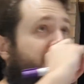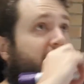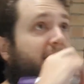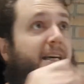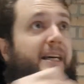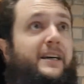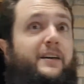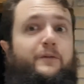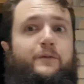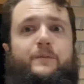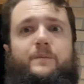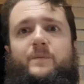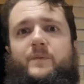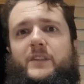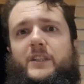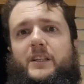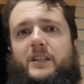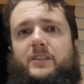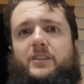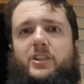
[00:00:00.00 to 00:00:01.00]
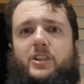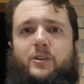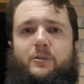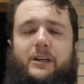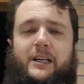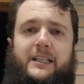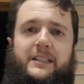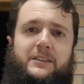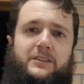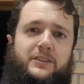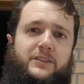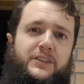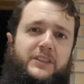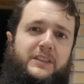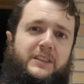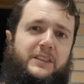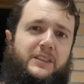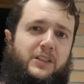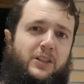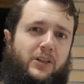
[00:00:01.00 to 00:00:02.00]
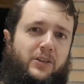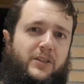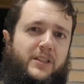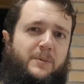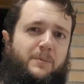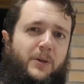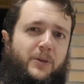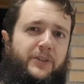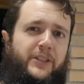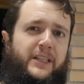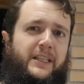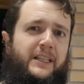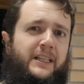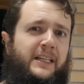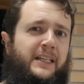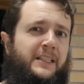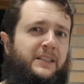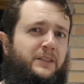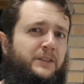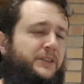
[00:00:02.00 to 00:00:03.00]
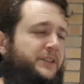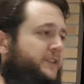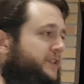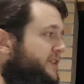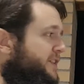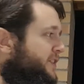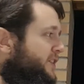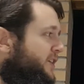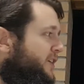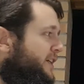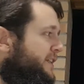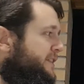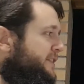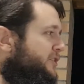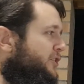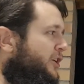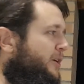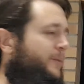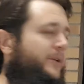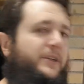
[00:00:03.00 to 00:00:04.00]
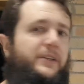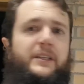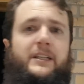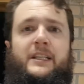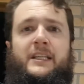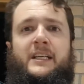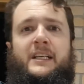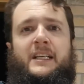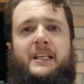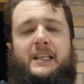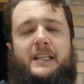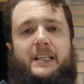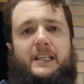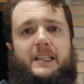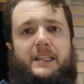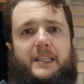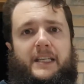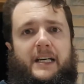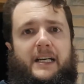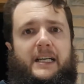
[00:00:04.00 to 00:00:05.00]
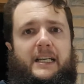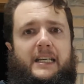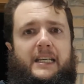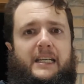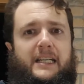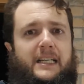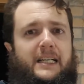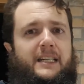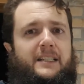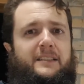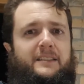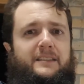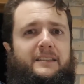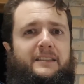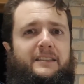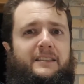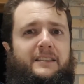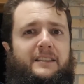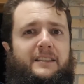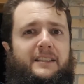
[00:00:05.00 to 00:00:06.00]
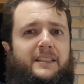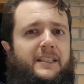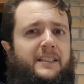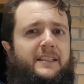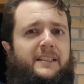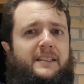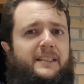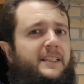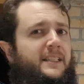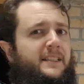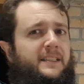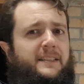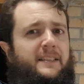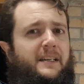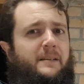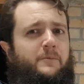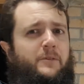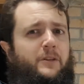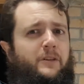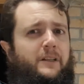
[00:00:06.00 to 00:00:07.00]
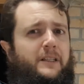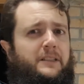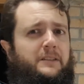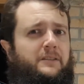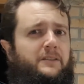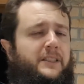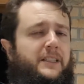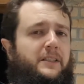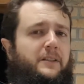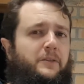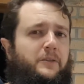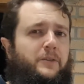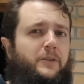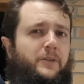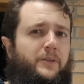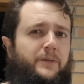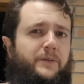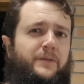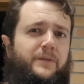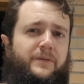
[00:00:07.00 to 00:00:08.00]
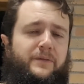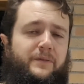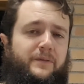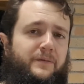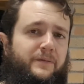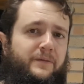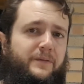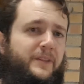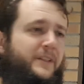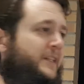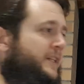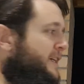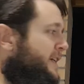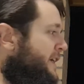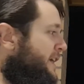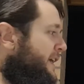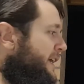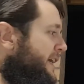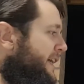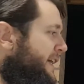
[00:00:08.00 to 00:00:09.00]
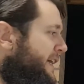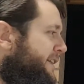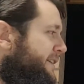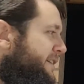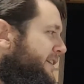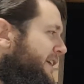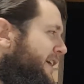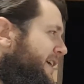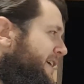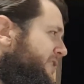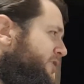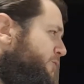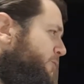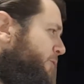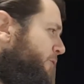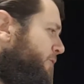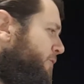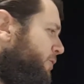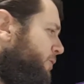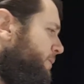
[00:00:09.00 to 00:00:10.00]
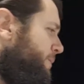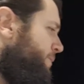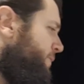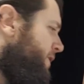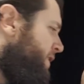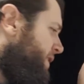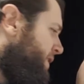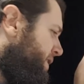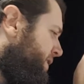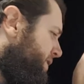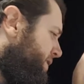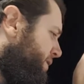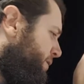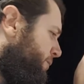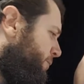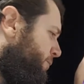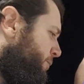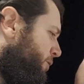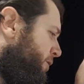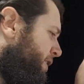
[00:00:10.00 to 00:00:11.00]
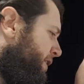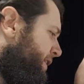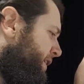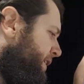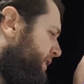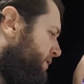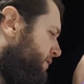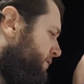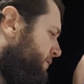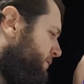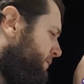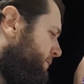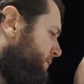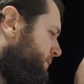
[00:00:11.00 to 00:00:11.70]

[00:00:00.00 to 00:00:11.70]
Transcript: have 2 angles, corresponding angles and a side in common, they're the same triangle, they're congruent. And last rule is right angle,